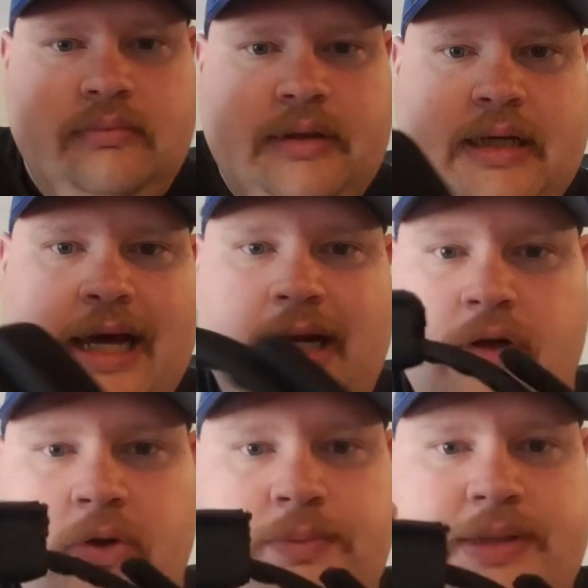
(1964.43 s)
kind of
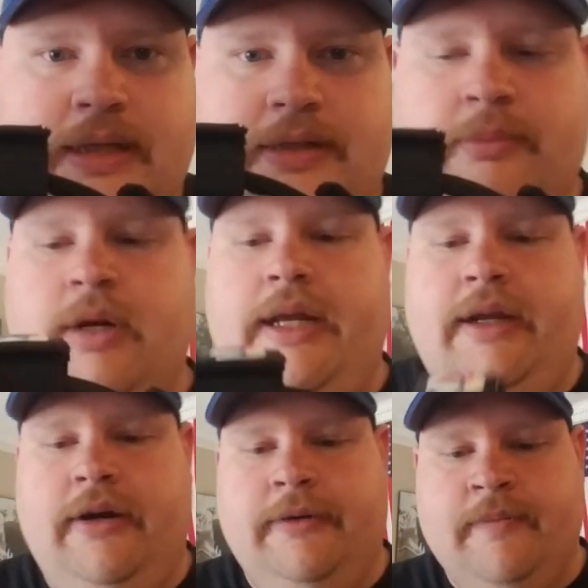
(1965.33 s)
loop system right
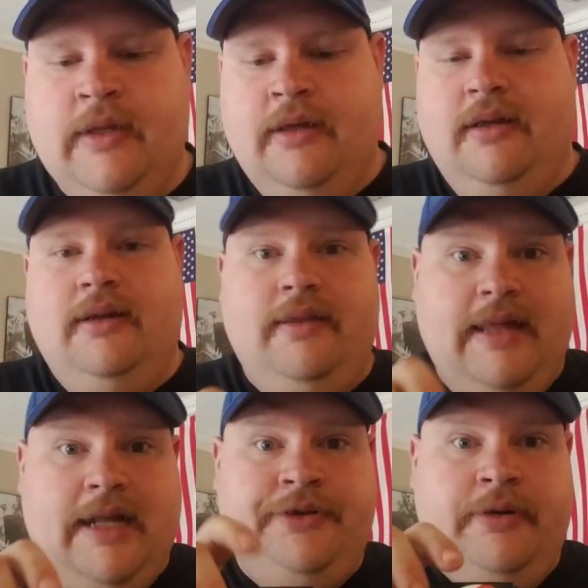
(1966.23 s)
here.
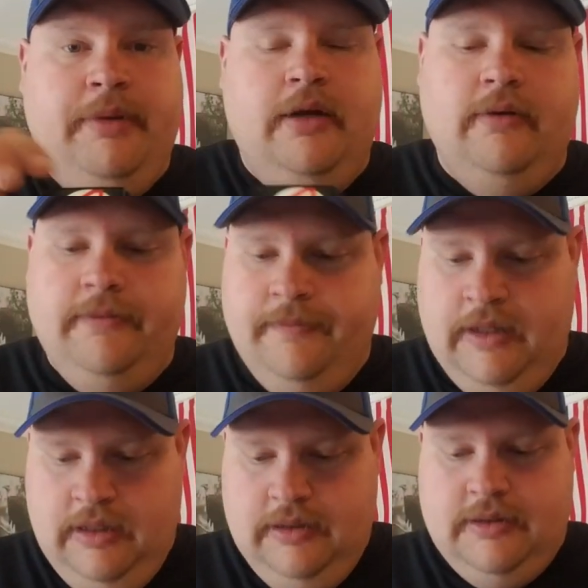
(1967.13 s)
That's your buckle.
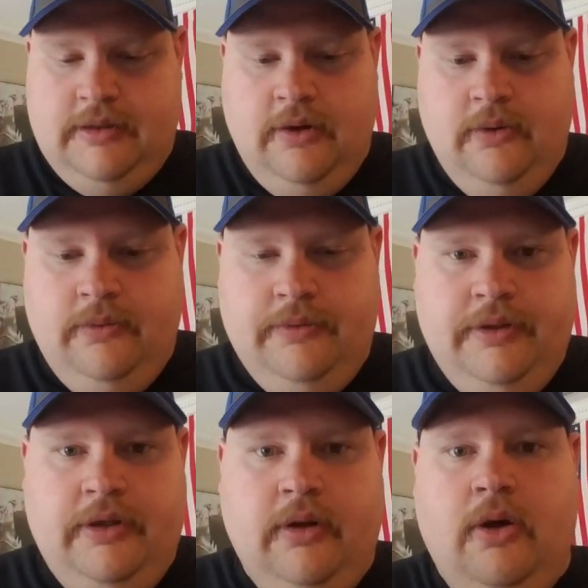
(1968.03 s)
So
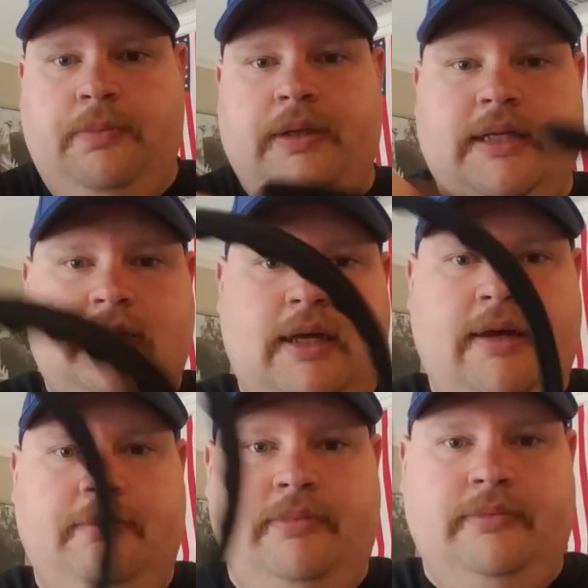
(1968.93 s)
you'll open this
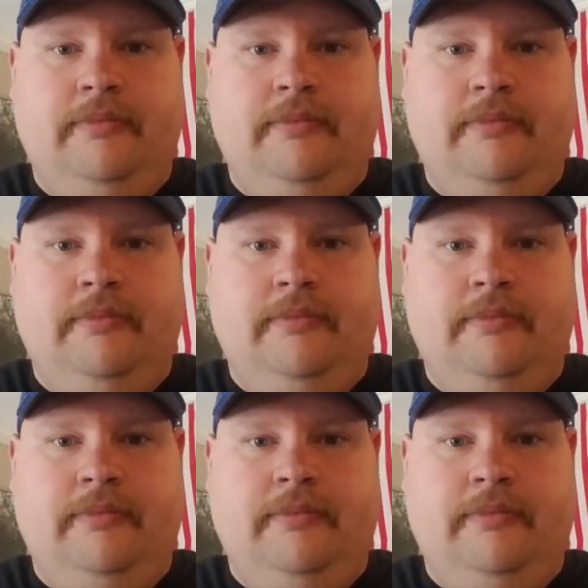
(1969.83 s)
up,